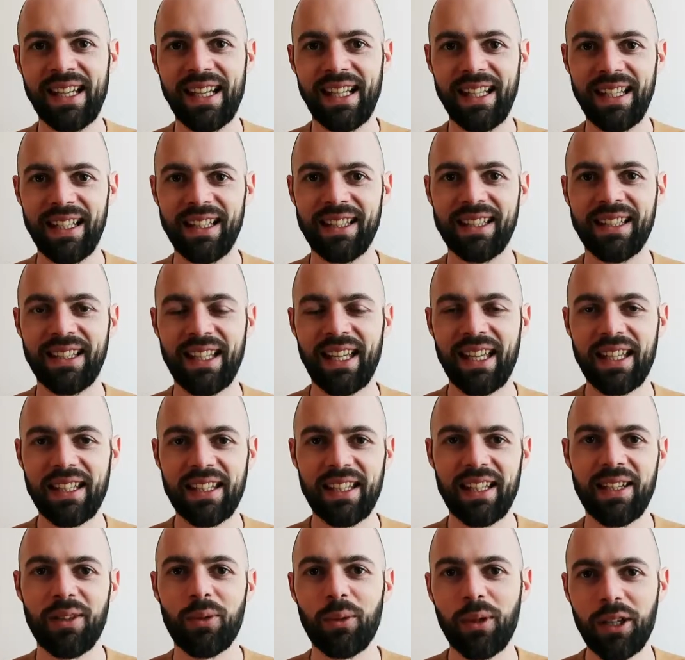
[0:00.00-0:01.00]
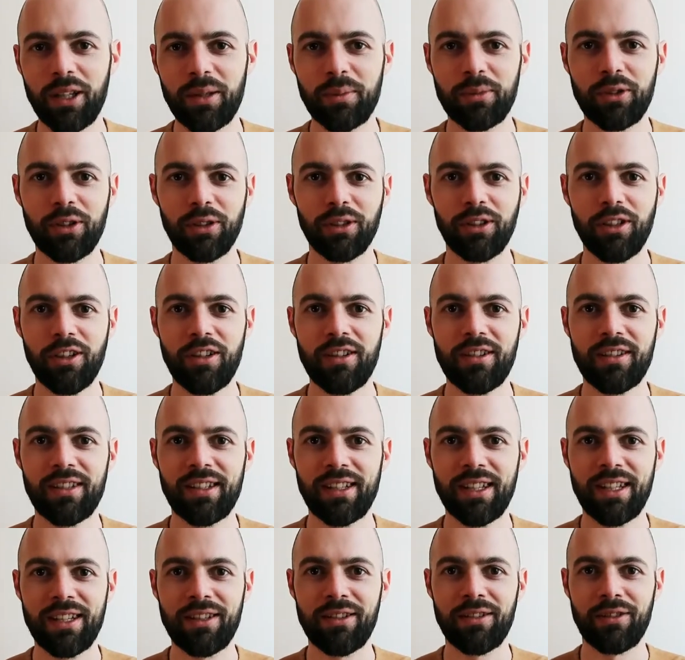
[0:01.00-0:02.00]
Hiya, and welcome to
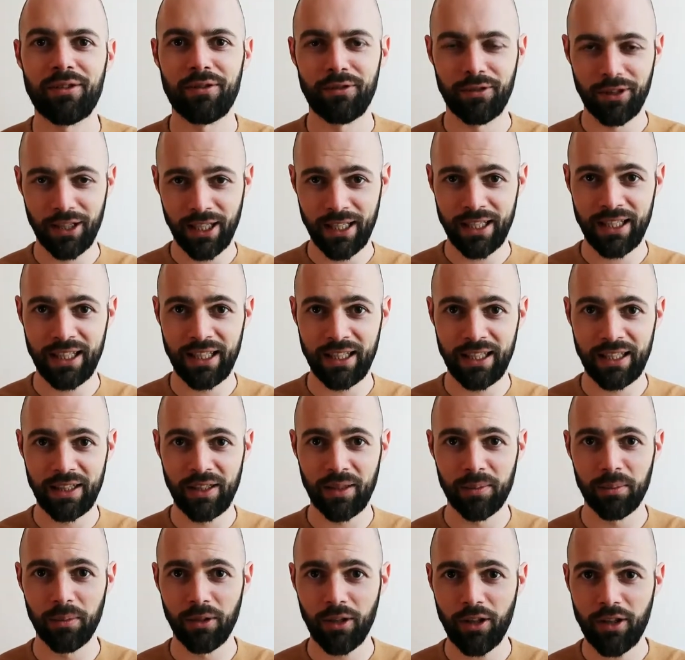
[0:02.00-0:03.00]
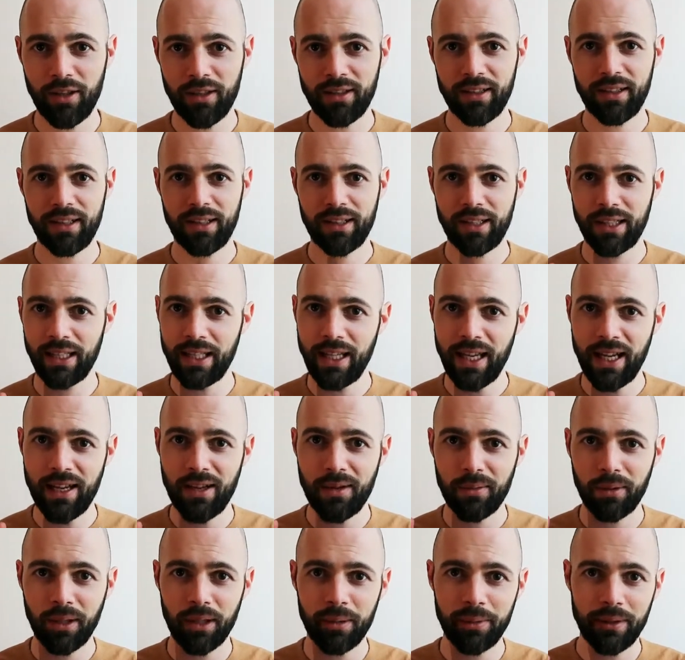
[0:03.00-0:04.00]
Lawrence Isn't Writing. I'm Lawrence. Today
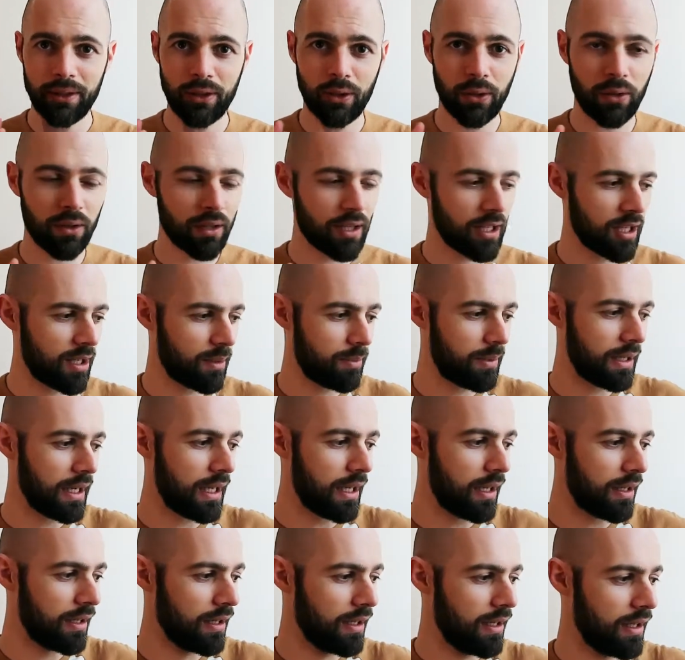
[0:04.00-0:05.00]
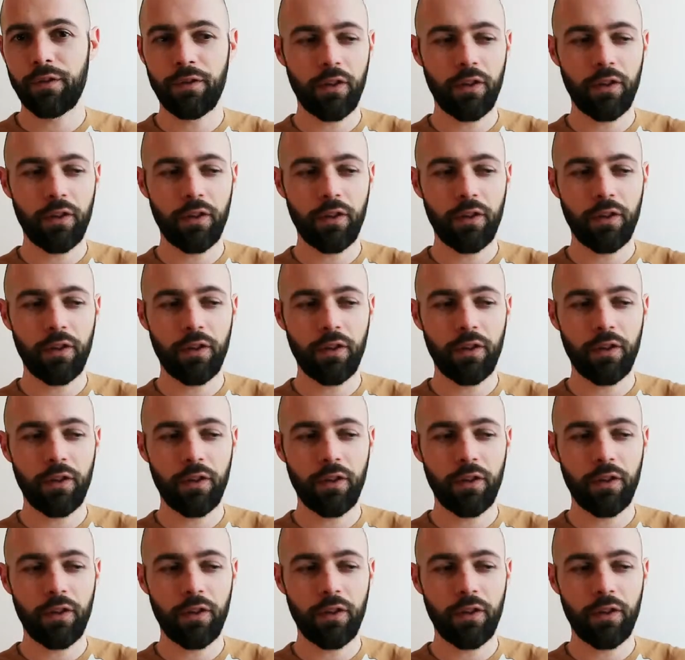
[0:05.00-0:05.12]
I'm going to be talking about